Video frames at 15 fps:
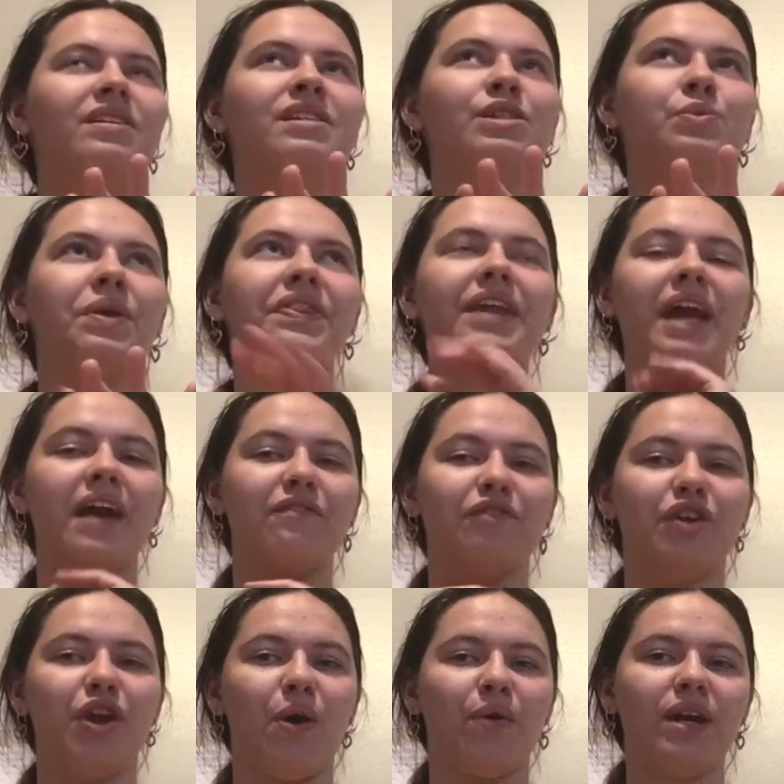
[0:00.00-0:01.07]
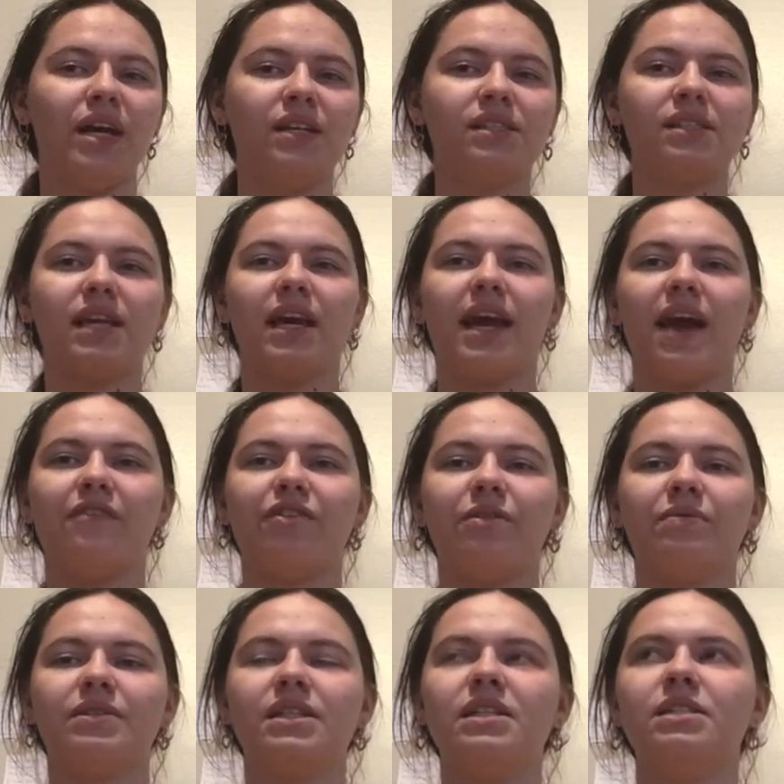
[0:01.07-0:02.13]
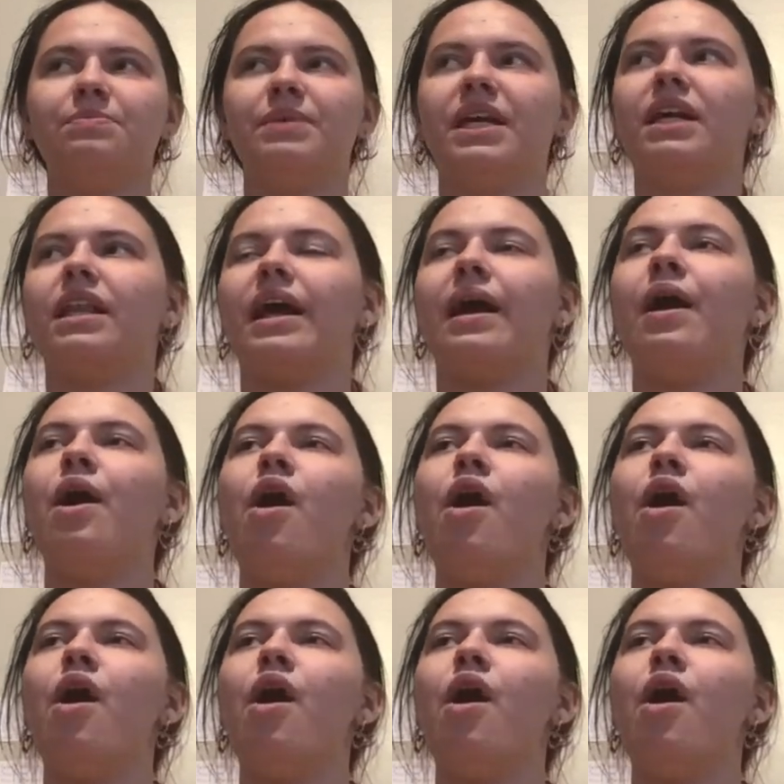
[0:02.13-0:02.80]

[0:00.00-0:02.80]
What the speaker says: is one thing I've noticed, like ever since being like